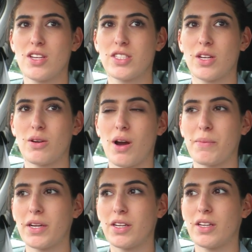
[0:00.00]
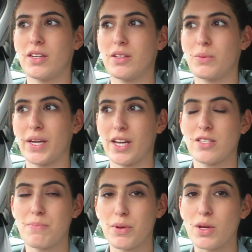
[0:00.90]
So I'm gonna, when I
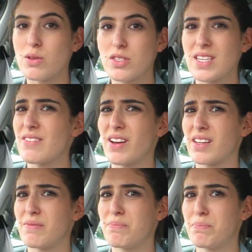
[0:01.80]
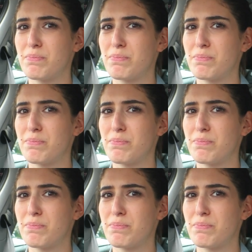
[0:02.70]
go to Boots, see if I can